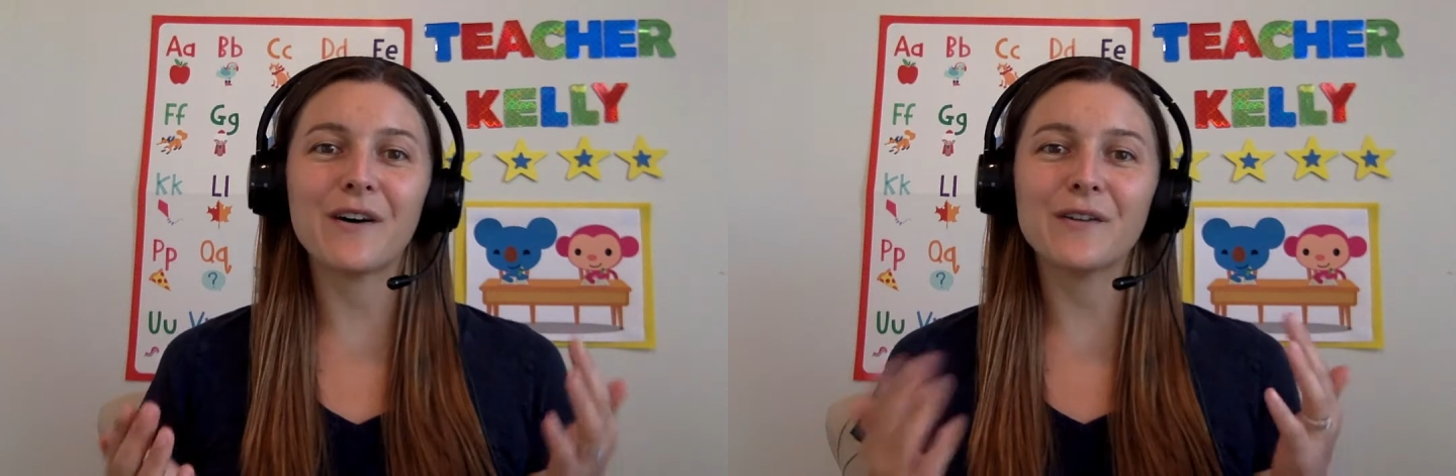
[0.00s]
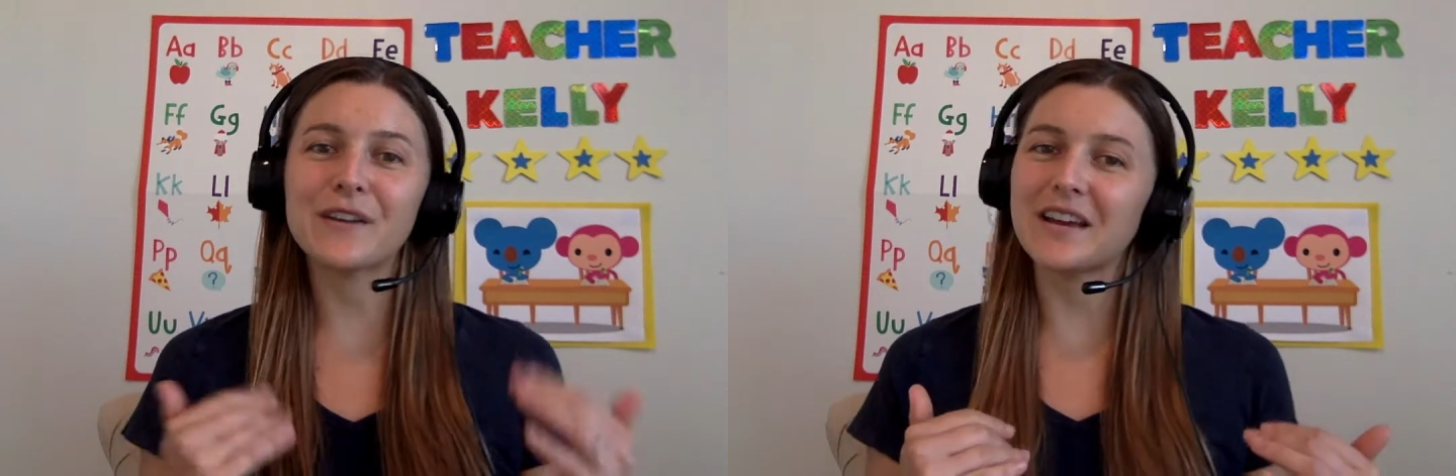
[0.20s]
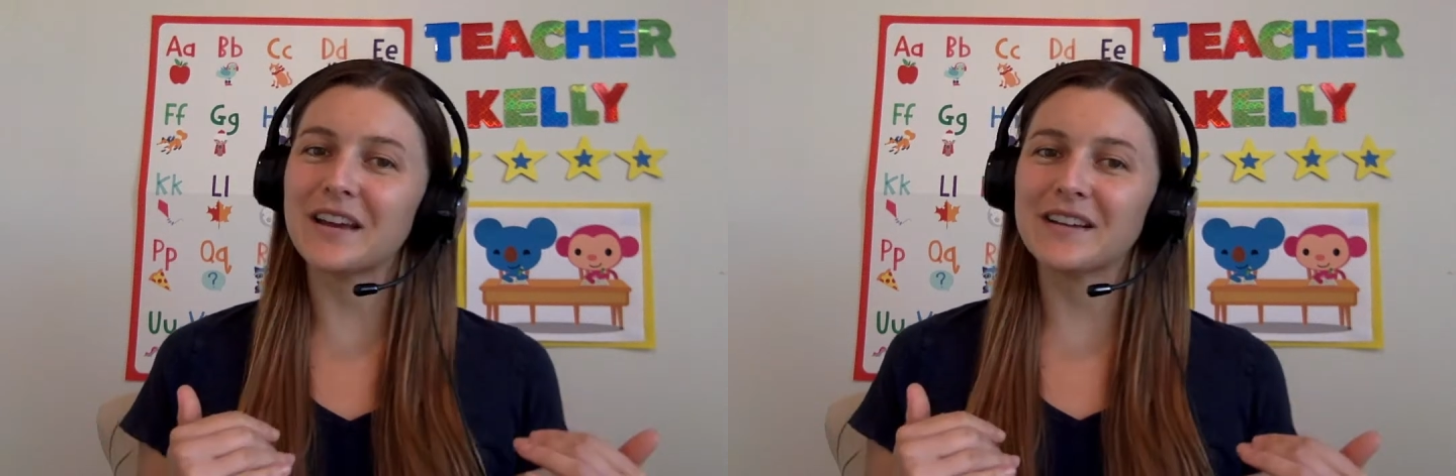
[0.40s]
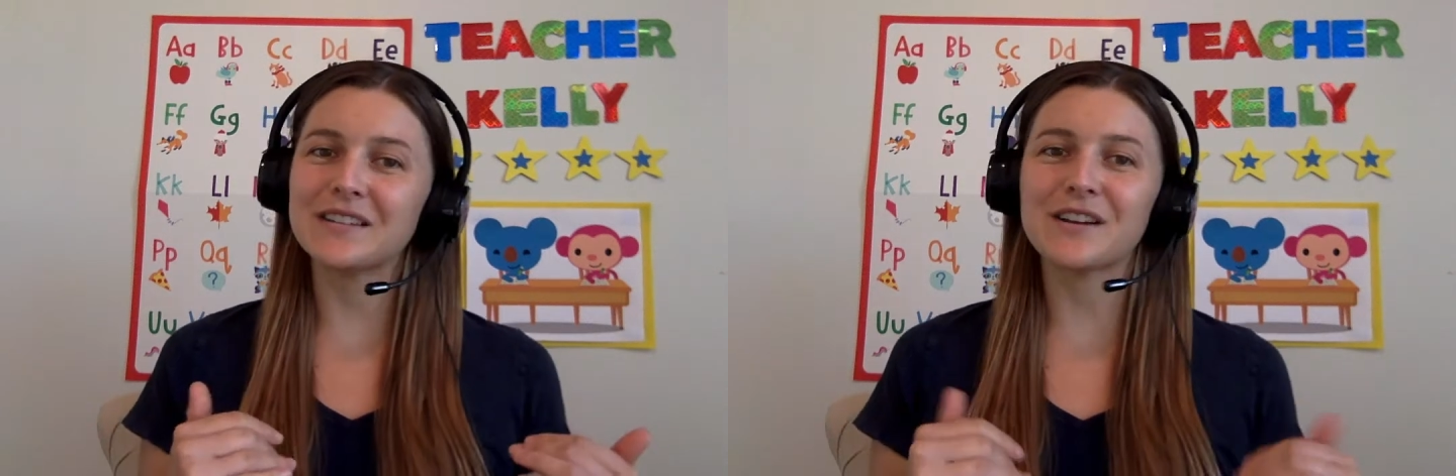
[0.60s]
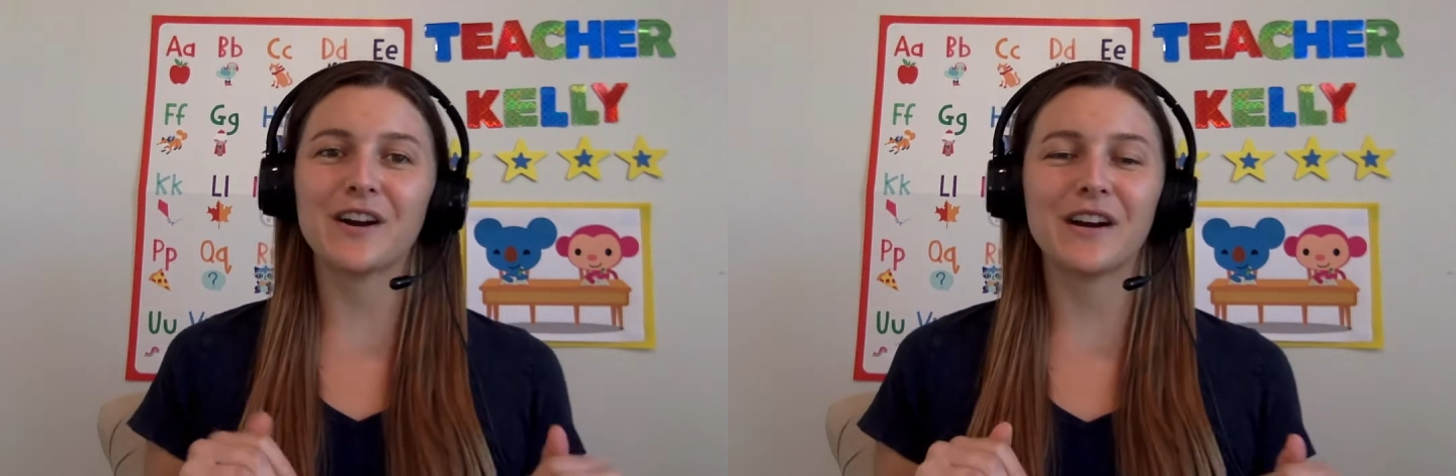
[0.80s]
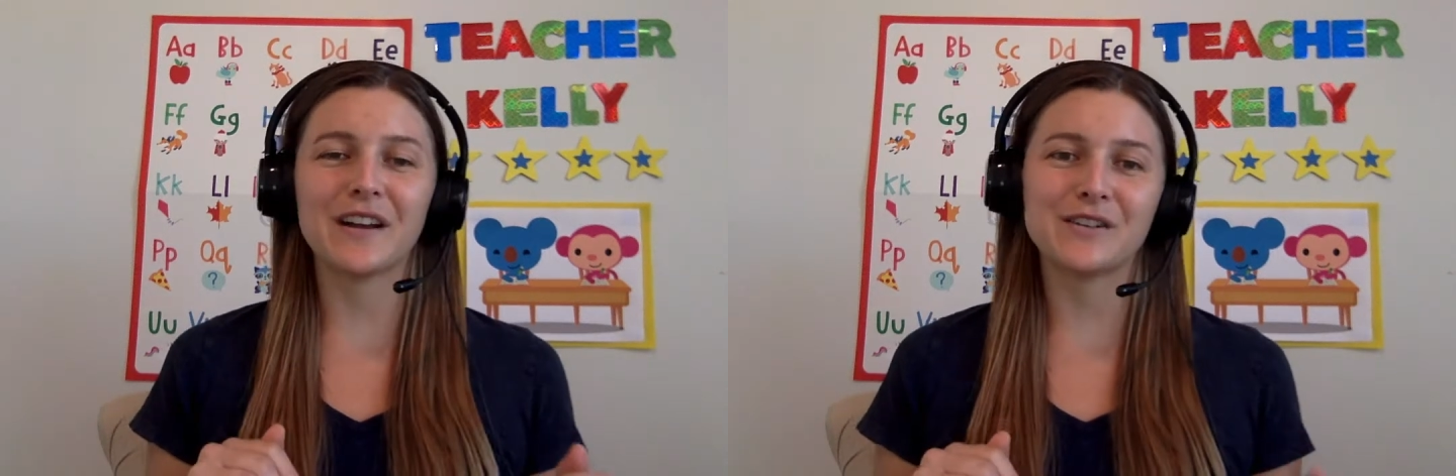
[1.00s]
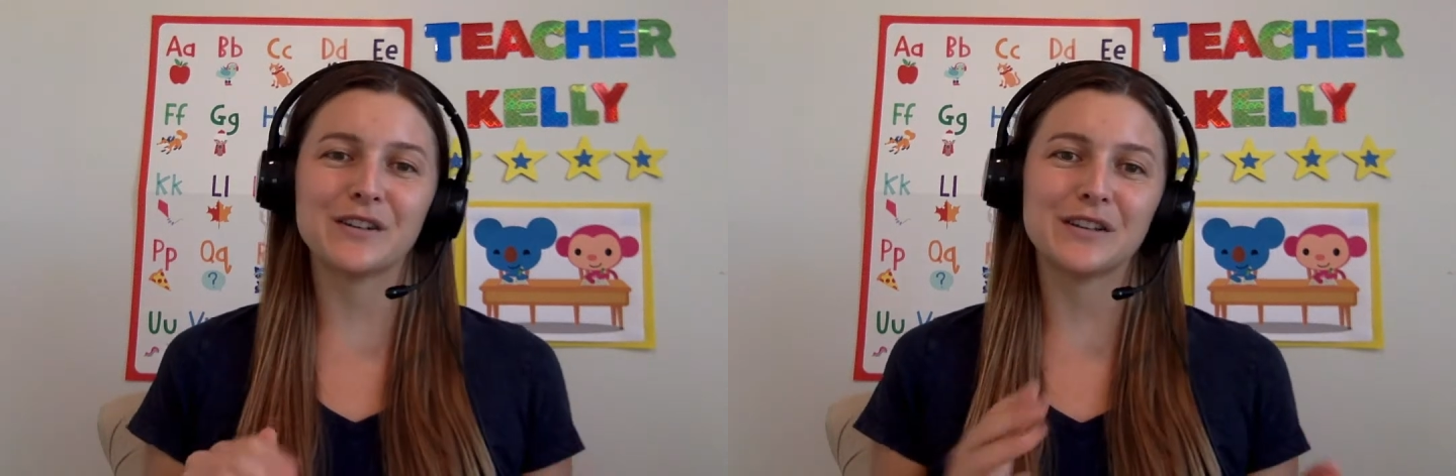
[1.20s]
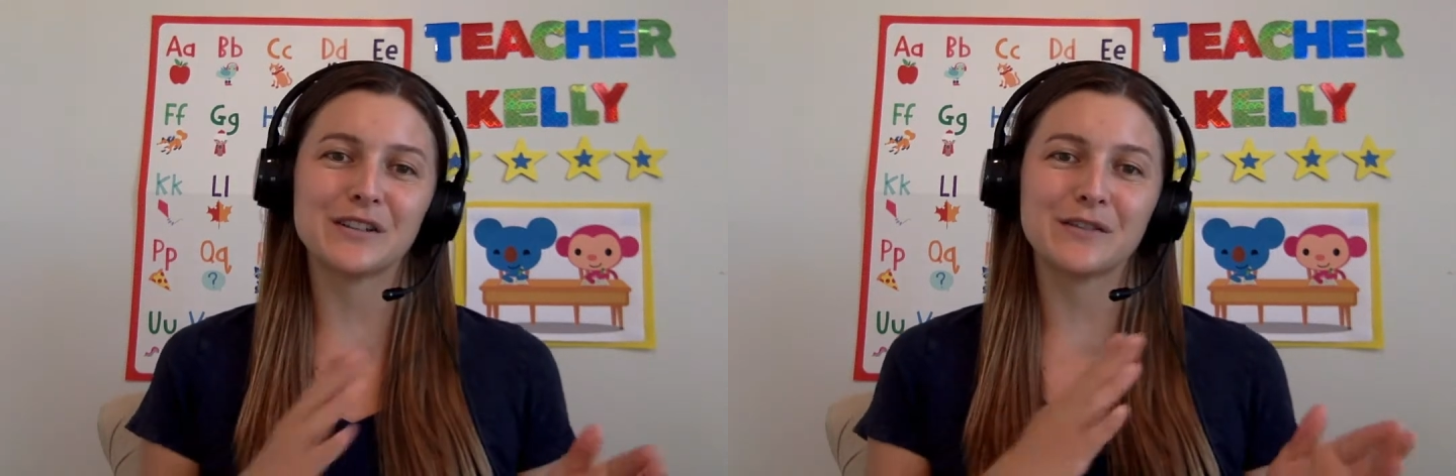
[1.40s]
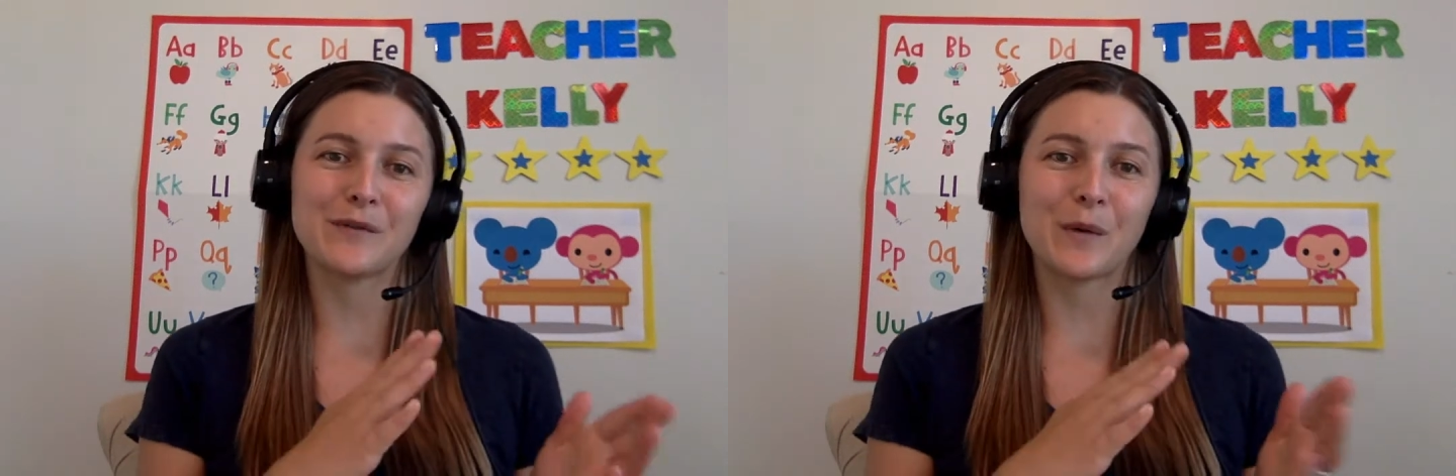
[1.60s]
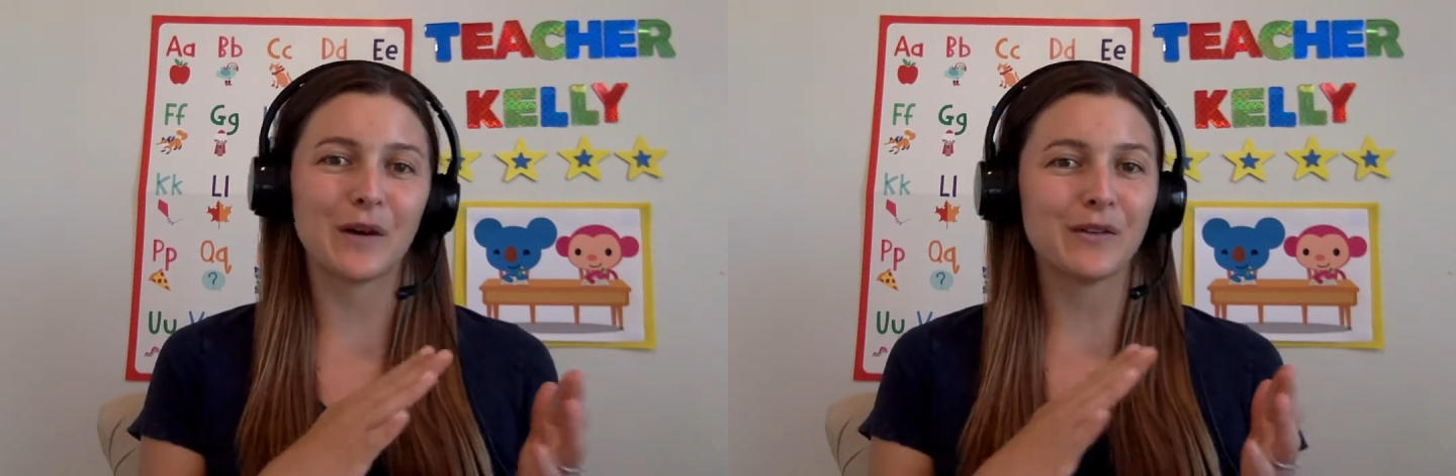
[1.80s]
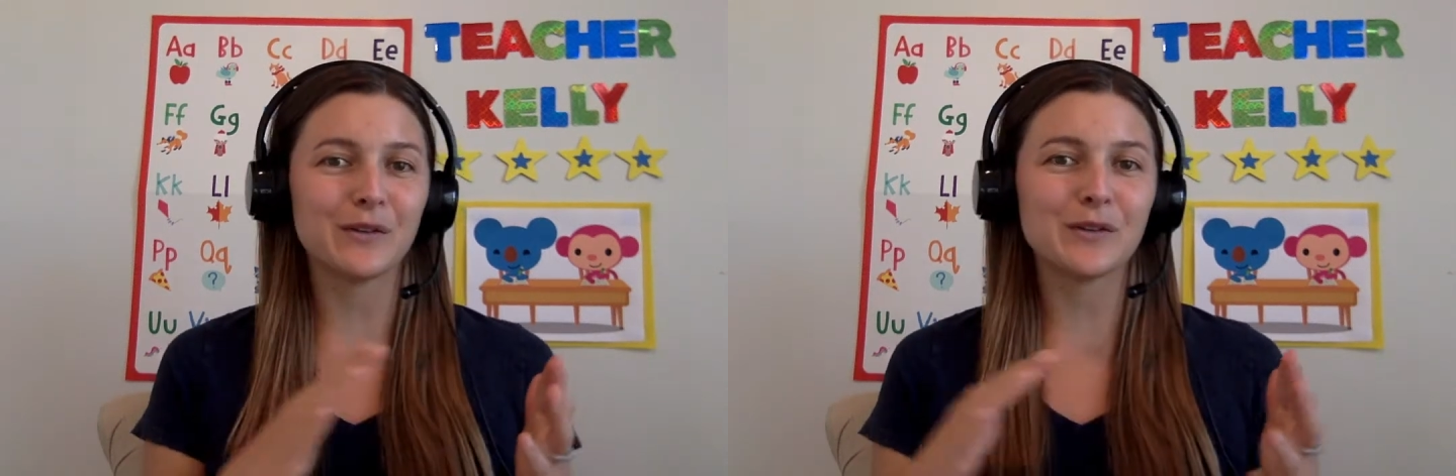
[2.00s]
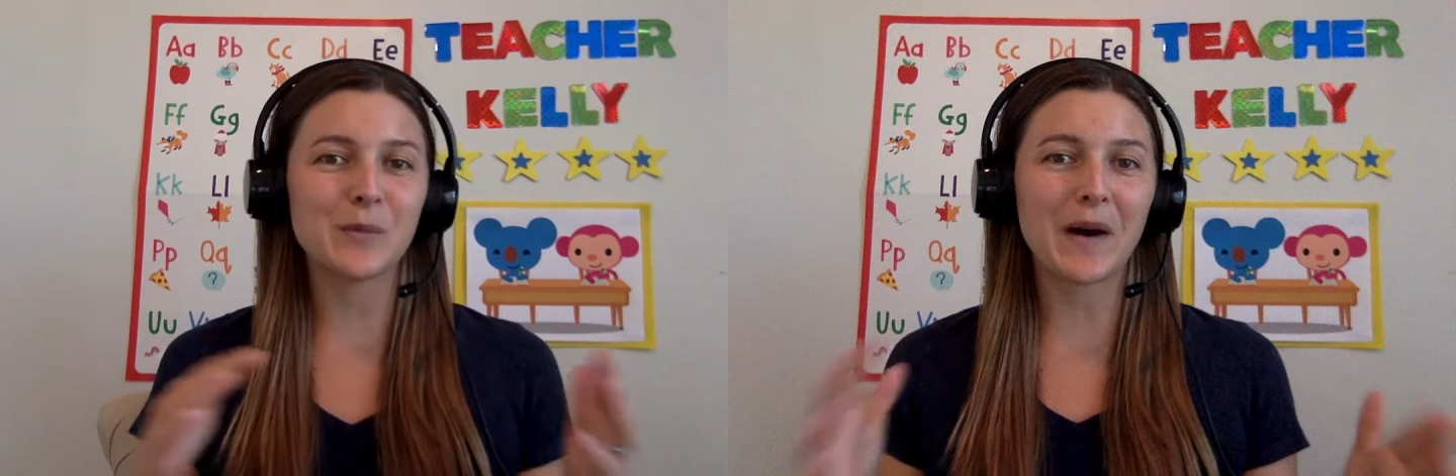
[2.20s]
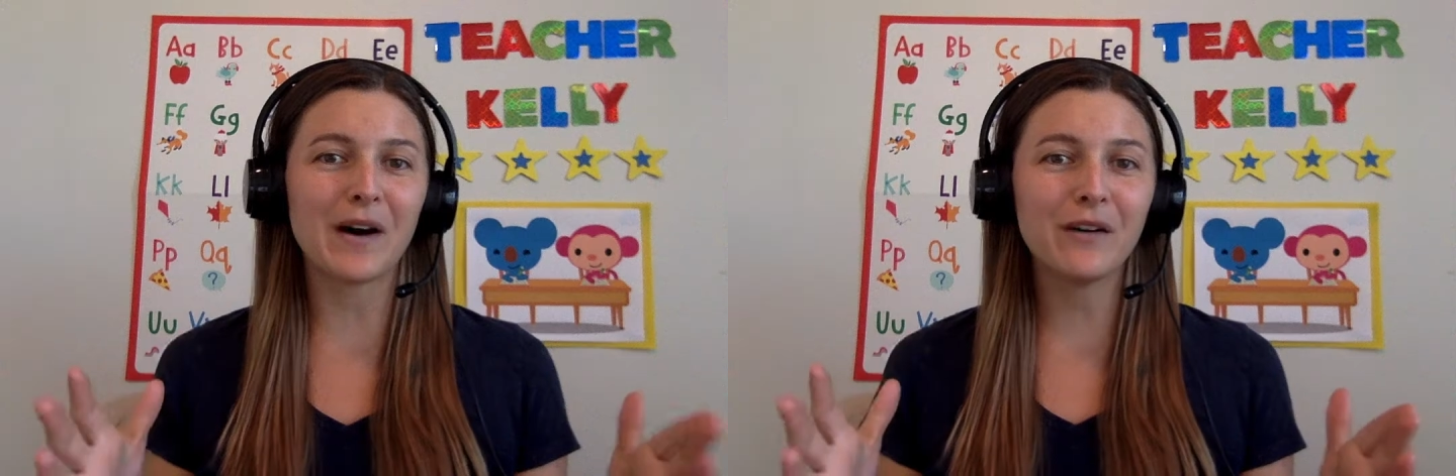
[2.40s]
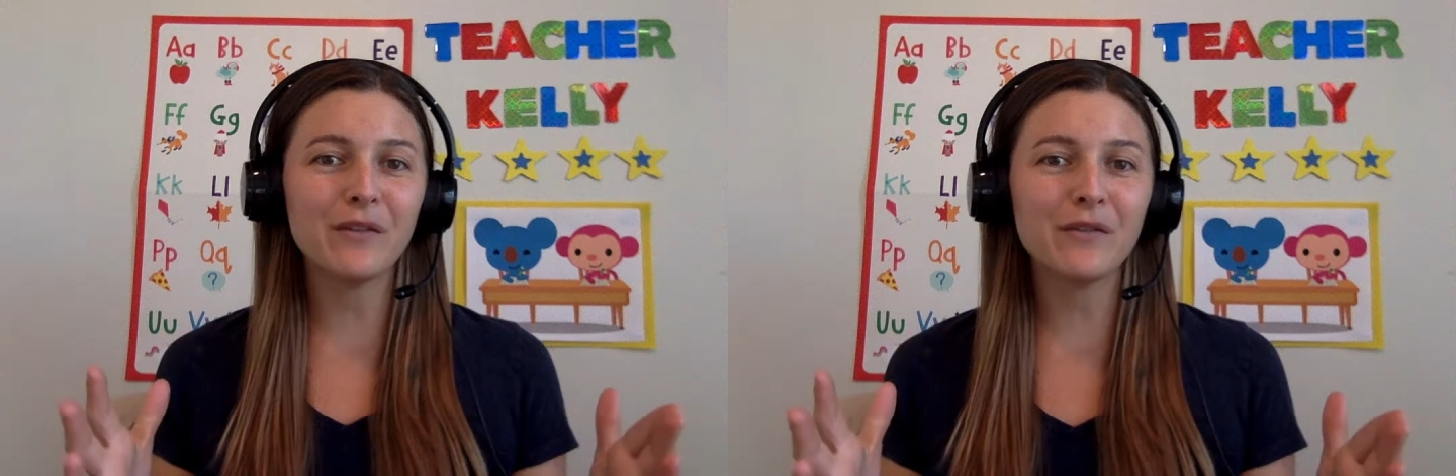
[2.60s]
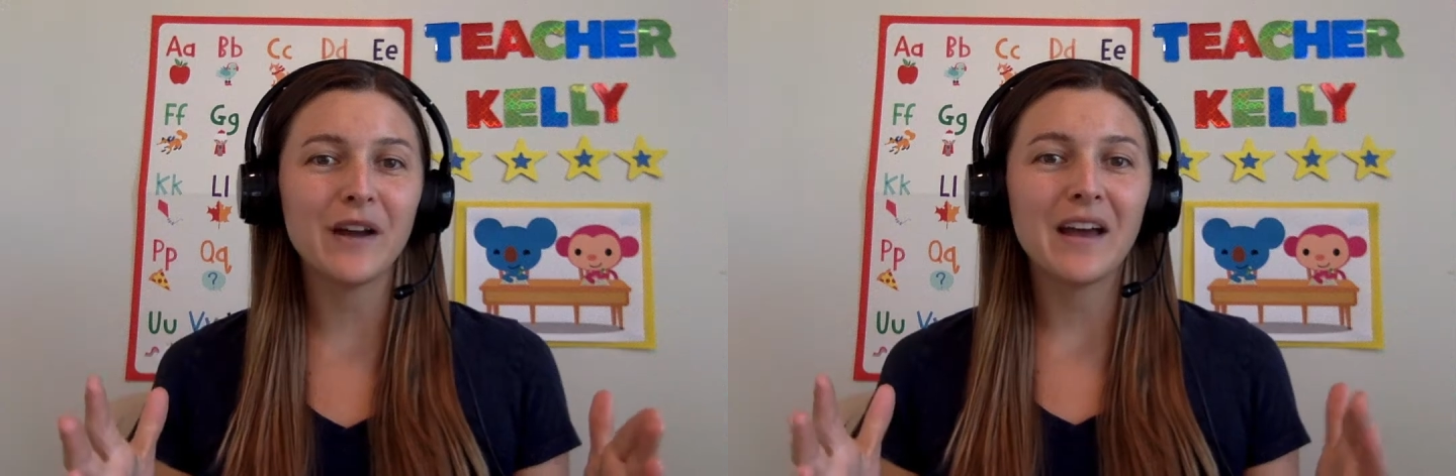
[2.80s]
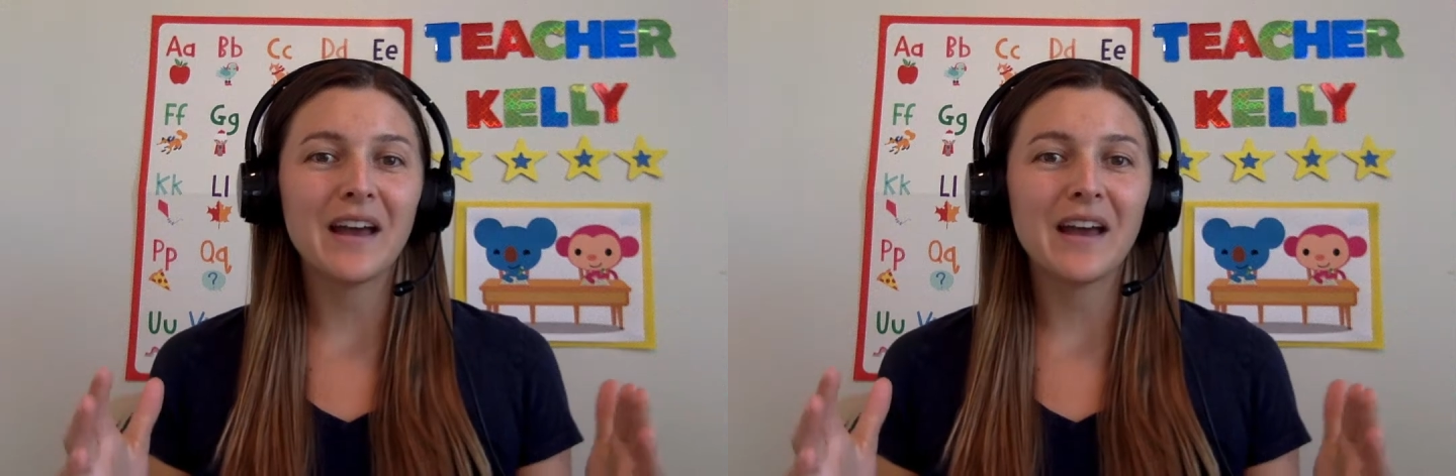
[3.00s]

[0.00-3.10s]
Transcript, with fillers: All the kids are ages 4 through 12